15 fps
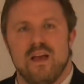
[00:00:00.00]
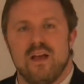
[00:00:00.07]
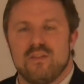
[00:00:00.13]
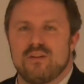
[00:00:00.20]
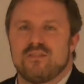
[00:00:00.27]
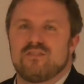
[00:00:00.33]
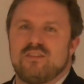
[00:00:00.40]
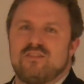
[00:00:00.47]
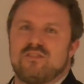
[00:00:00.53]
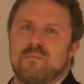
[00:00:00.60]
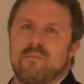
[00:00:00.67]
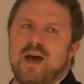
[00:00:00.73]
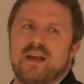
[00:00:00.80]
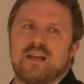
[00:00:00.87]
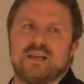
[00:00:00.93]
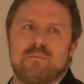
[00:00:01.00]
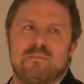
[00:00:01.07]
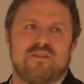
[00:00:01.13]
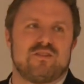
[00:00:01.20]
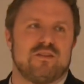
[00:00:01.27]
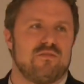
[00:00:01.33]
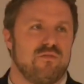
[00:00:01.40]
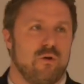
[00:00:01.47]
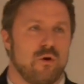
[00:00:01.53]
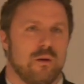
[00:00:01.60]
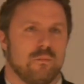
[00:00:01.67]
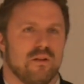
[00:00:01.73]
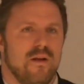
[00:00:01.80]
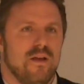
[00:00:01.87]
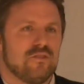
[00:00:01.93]
They're systematically misinformed.
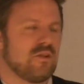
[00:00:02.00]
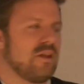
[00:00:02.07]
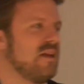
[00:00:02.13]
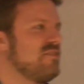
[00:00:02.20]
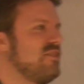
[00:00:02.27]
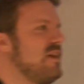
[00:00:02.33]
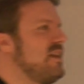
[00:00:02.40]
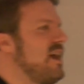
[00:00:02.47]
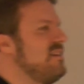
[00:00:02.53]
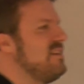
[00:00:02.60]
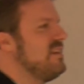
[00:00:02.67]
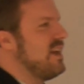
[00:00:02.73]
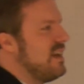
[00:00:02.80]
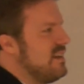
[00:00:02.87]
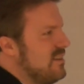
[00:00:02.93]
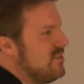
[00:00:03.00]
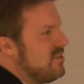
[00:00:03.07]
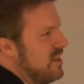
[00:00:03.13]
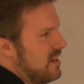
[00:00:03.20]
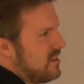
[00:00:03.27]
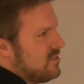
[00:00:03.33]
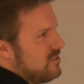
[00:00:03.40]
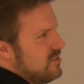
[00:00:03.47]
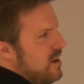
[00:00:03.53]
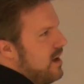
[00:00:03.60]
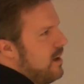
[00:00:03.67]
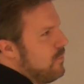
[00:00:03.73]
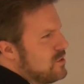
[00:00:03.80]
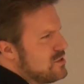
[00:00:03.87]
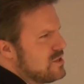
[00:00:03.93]
So like say in 1996,
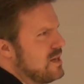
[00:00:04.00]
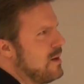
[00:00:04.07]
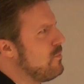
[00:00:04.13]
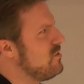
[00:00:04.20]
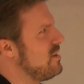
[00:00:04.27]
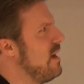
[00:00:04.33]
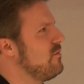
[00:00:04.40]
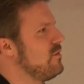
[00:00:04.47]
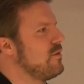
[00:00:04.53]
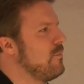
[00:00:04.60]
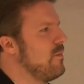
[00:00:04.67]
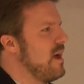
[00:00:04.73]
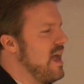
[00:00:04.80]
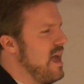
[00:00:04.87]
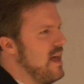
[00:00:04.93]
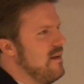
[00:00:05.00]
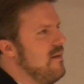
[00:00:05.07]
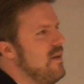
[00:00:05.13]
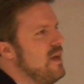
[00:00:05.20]
which is the numbers I have off the top of my head,